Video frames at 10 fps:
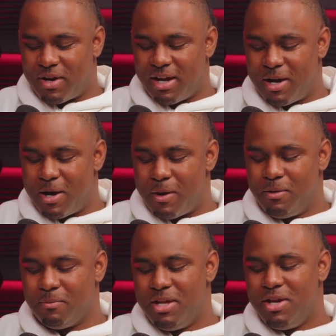right?
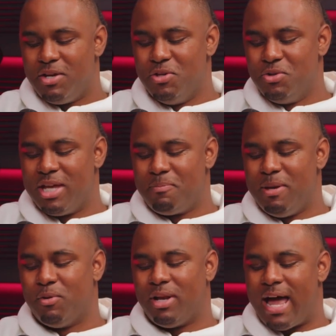Do you think
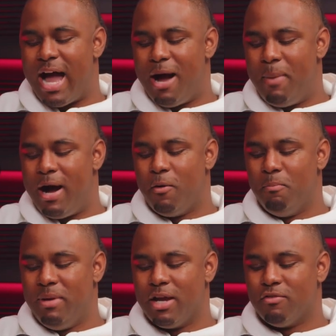people lie
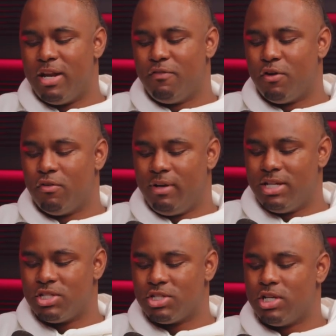about being ready for a
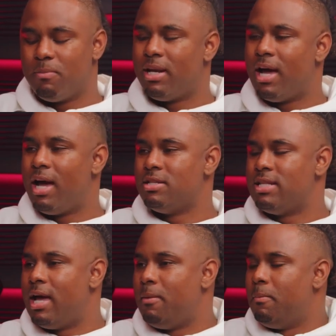relationship, and how does
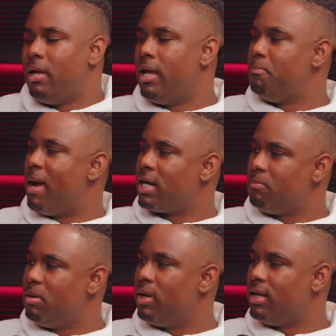that impact the
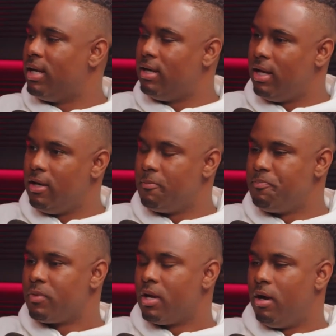people that they date?
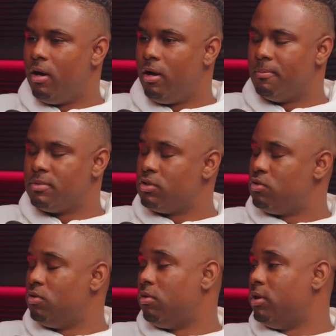Since
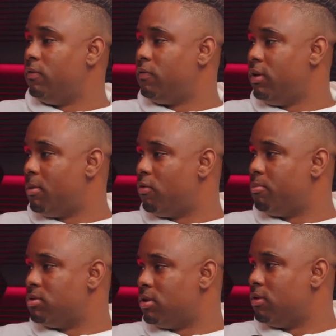you're the only female
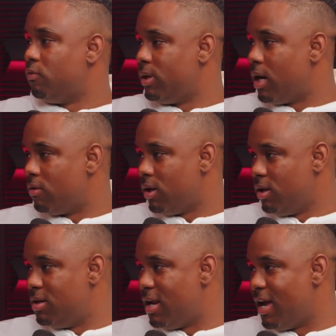representative we got right
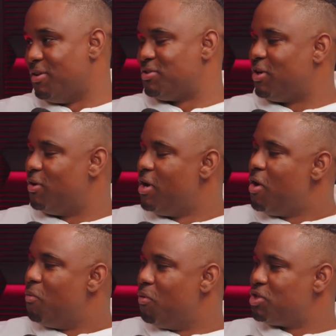now, so well,